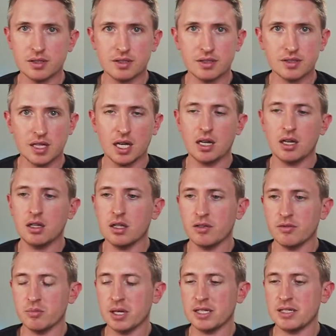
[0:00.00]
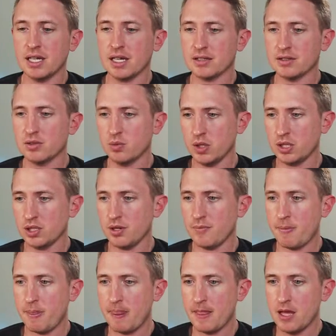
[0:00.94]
the style of my text widget.